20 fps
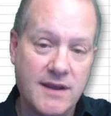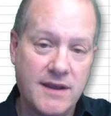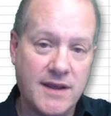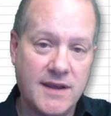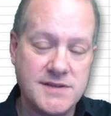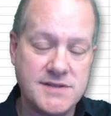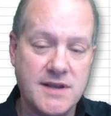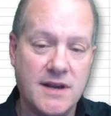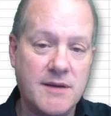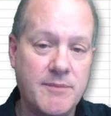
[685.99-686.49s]

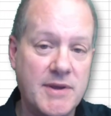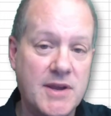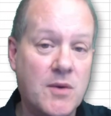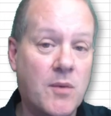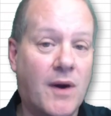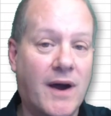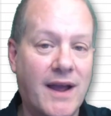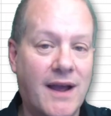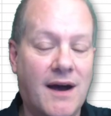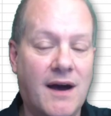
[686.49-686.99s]
is going to be
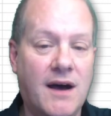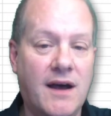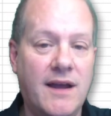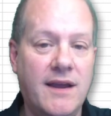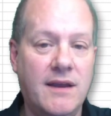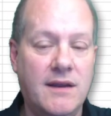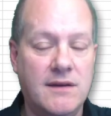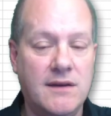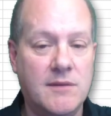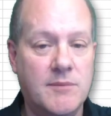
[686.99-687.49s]
quite high
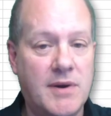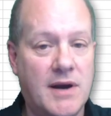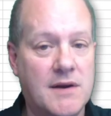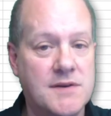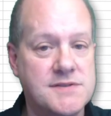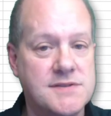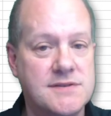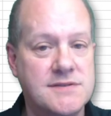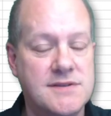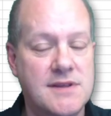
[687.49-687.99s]
in
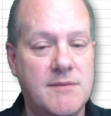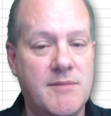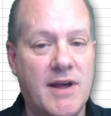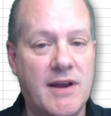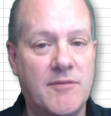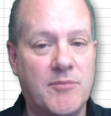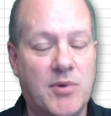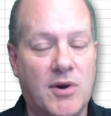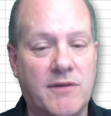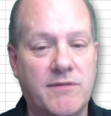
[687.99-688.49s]
comparison to the
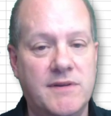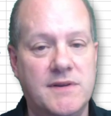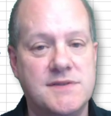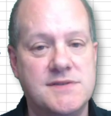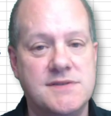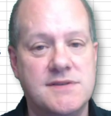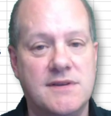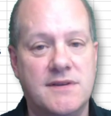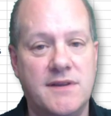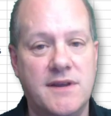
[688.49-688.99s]
amount of
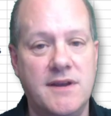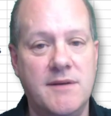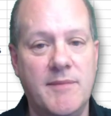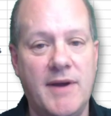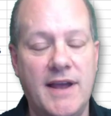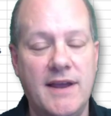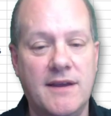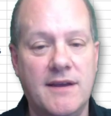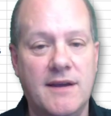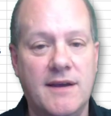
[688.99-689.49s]
profits that you
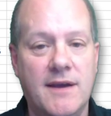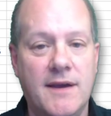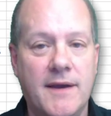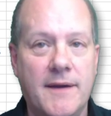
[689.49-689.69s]
make.